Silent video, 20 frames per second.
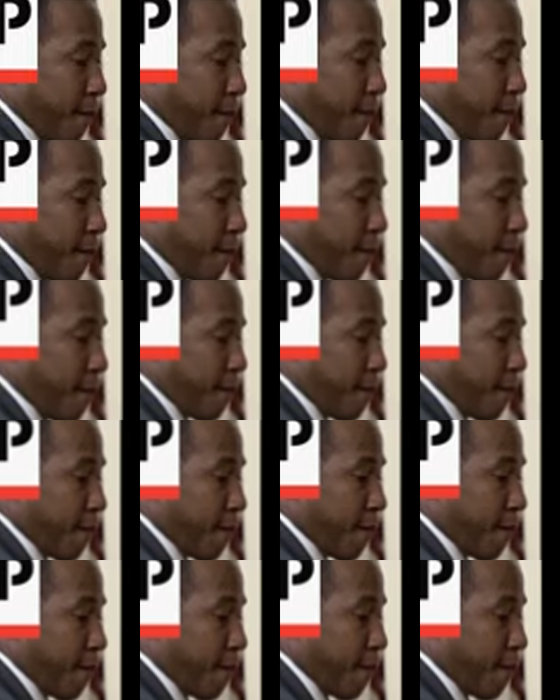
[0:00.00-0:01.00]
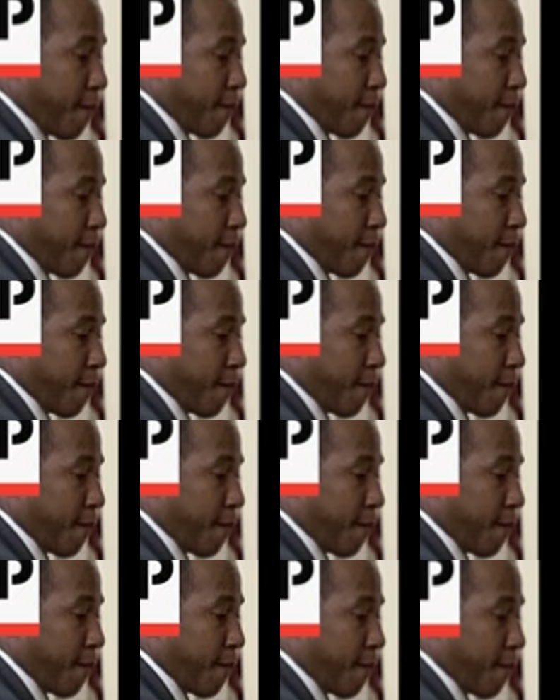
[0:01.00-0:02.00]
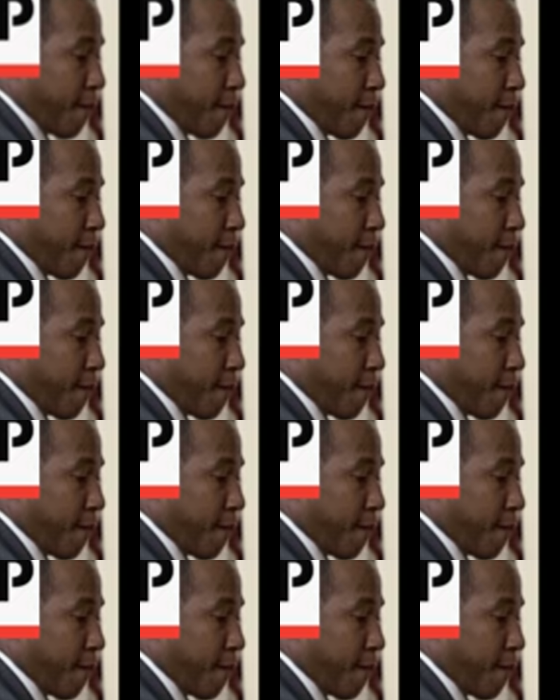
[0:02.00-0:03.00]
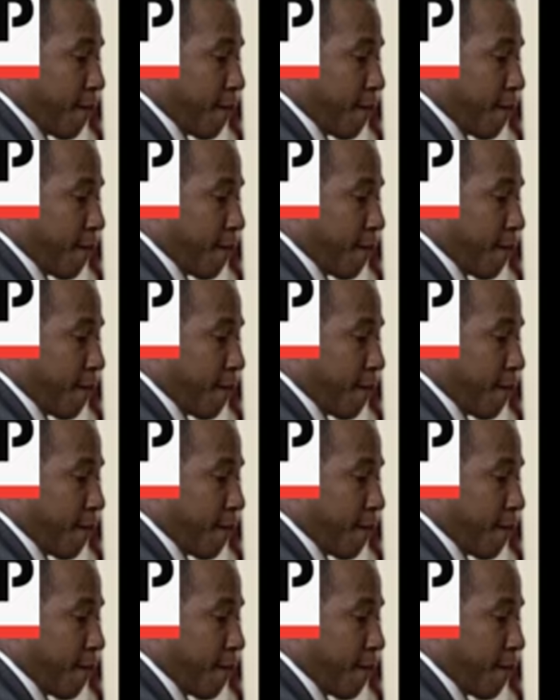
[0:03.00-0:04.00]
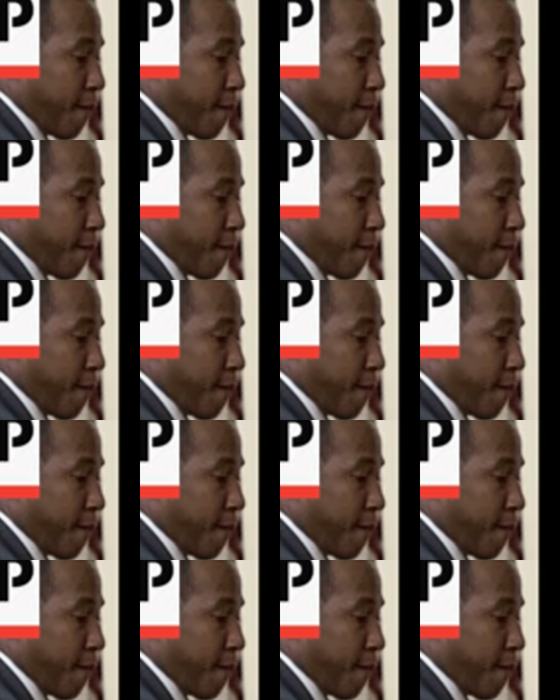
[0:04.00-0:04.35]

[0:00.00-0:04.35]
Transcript: No one is speaking in this clip.